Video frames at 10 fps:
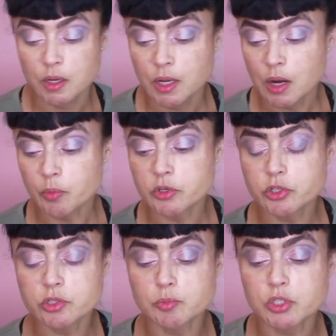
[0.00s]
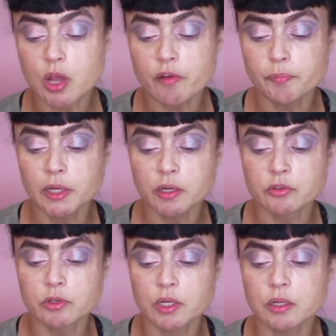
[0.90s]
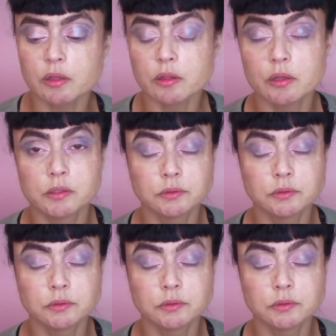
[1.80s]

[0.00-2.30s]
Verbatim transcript: And we're going to do some soft pink underneath.